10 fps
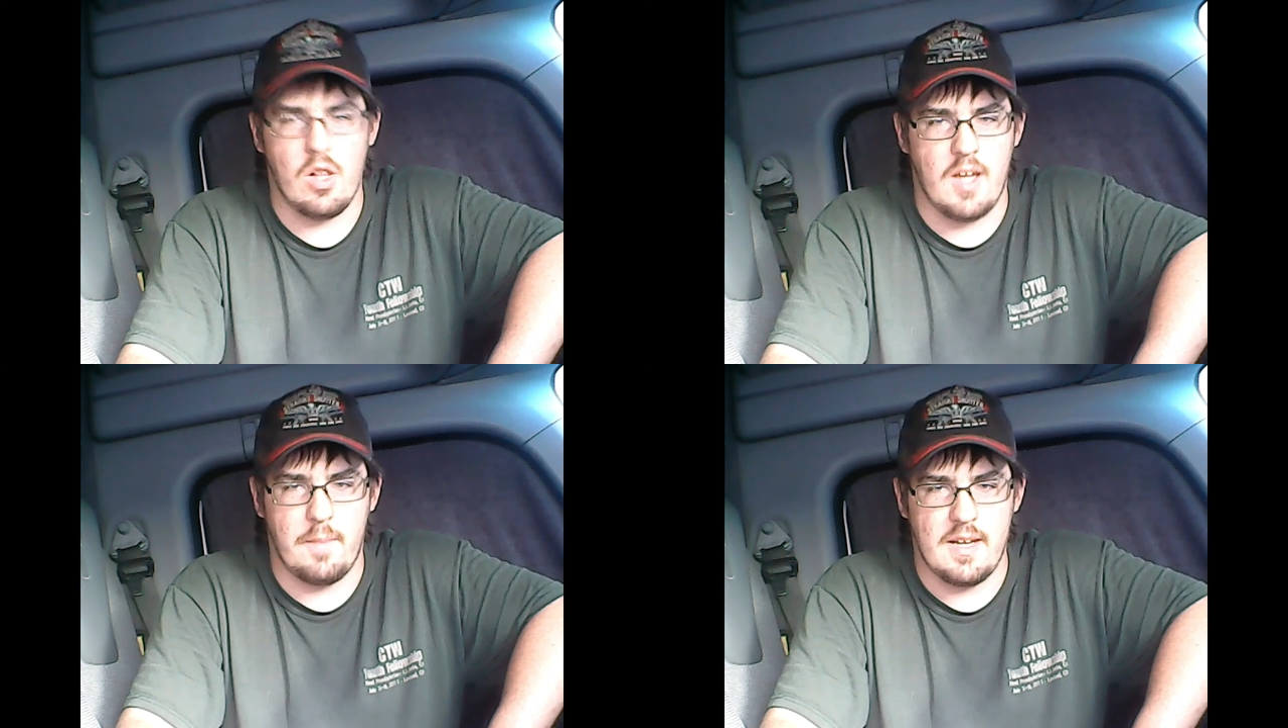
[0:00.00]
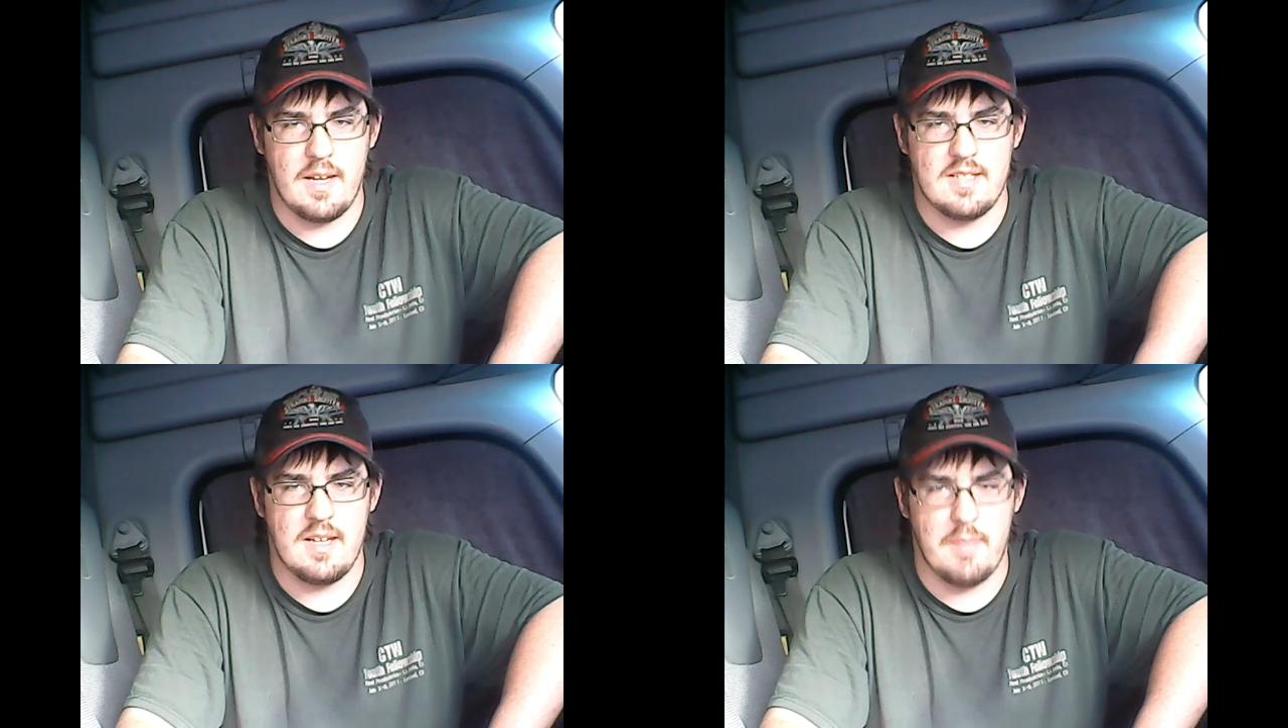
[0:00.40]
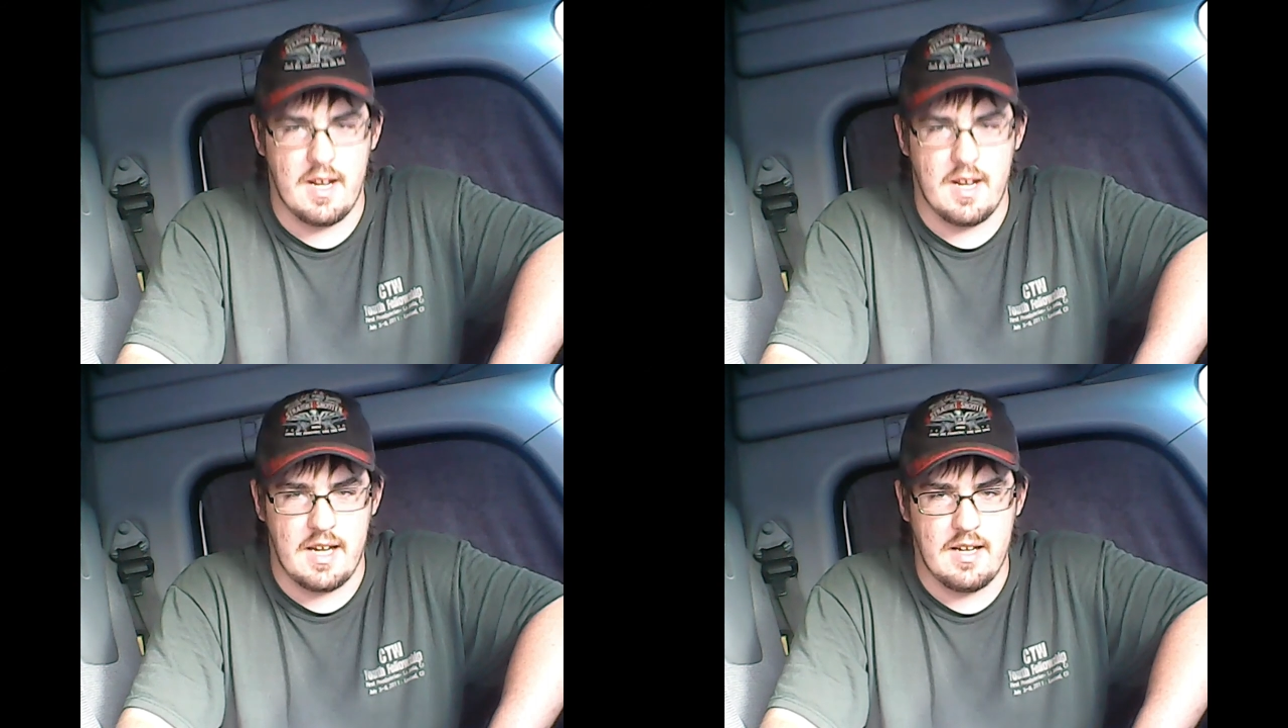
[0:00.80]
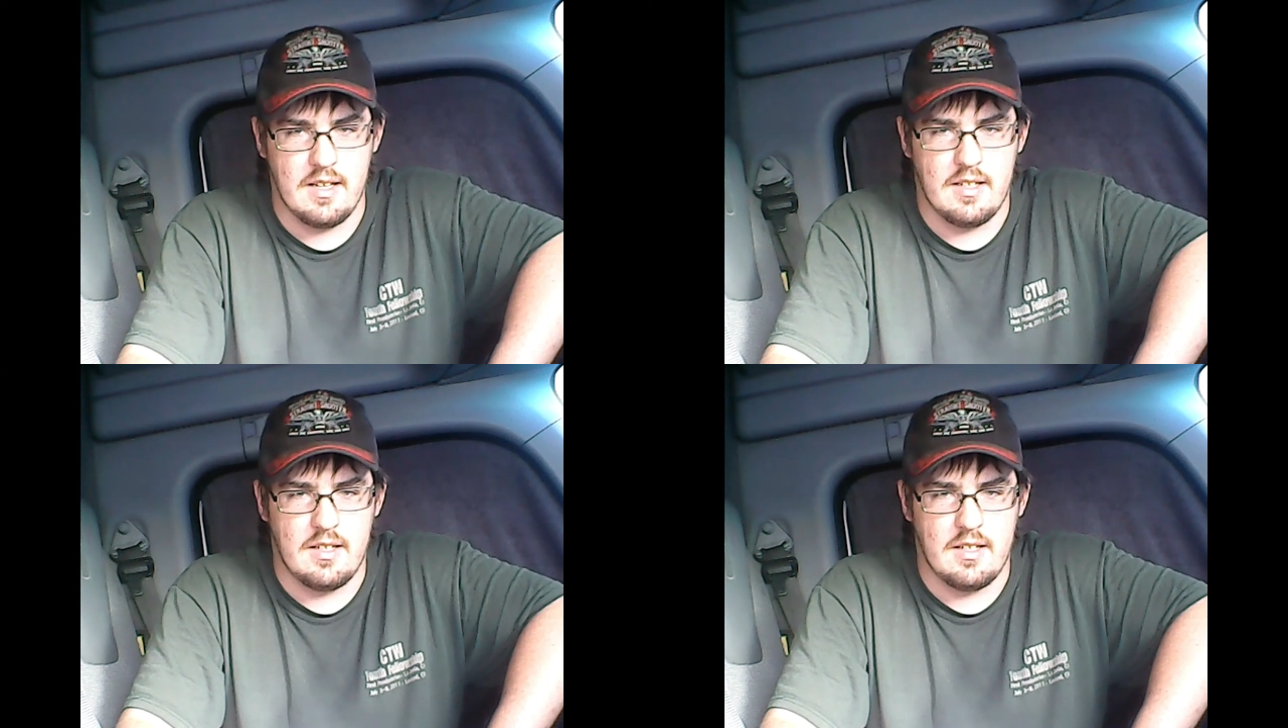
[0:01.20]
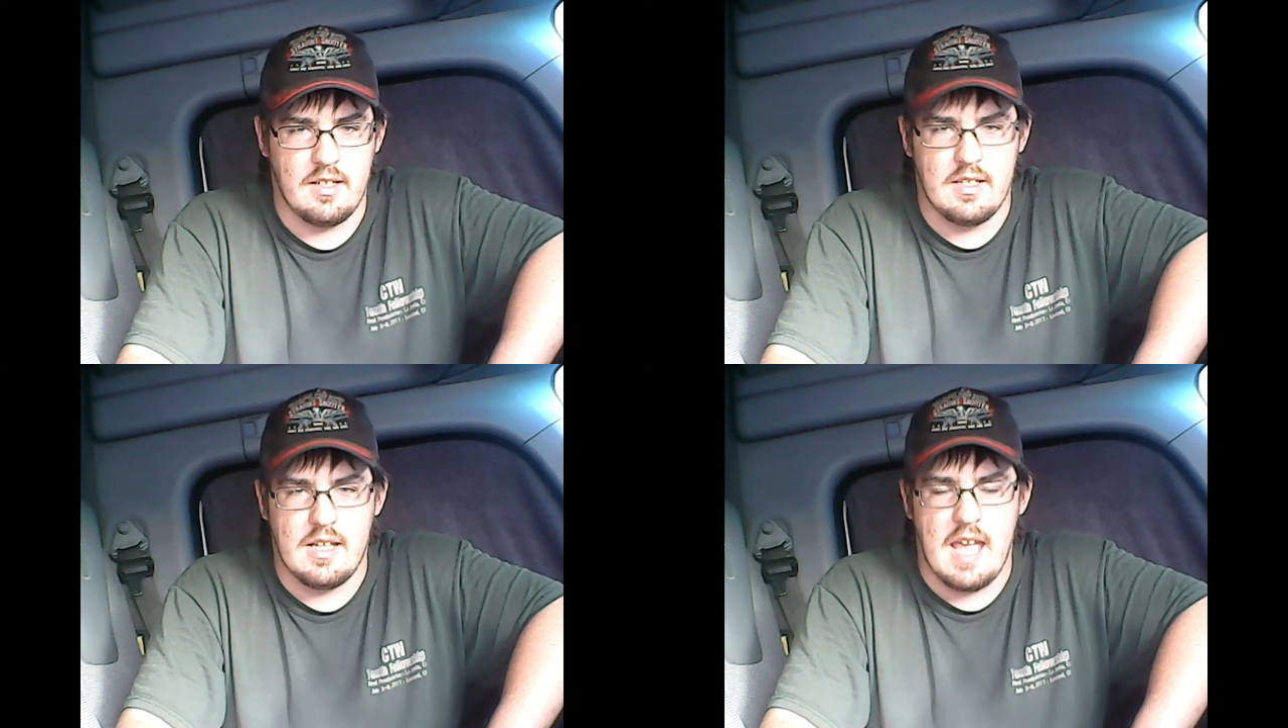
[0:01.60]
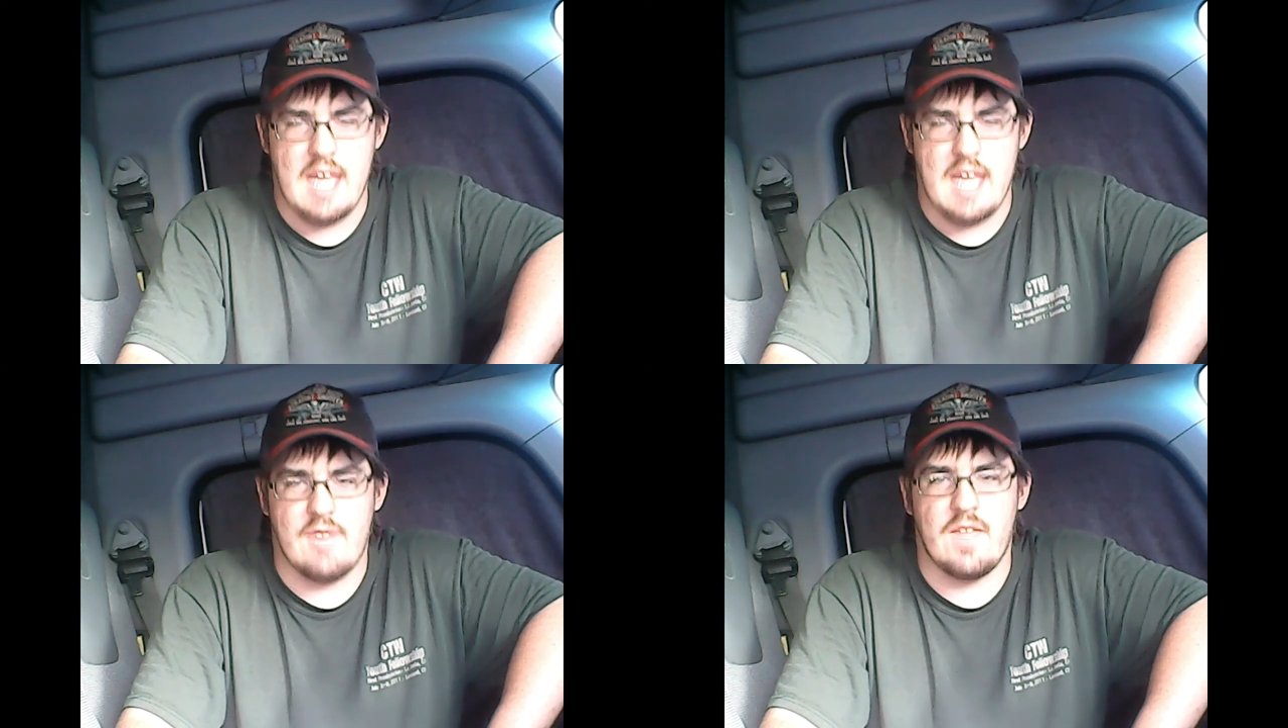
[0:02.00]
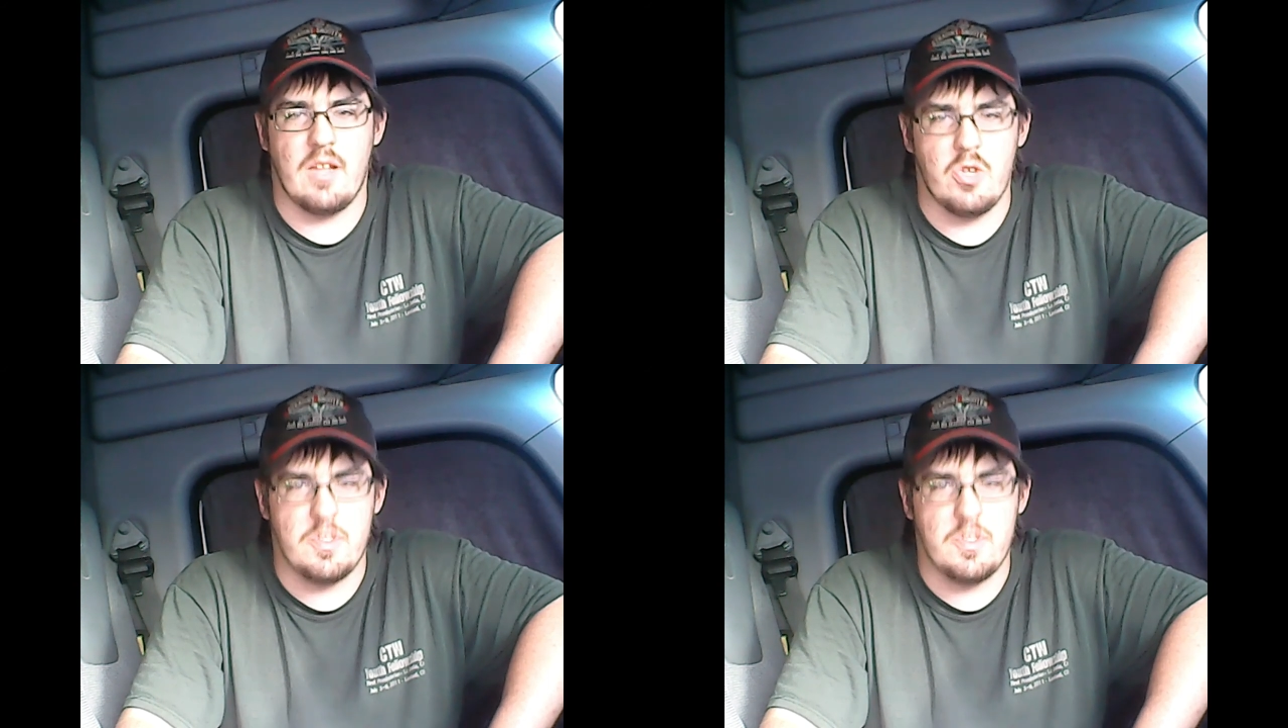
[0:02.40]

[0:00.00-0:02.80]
companies need money, and if they lose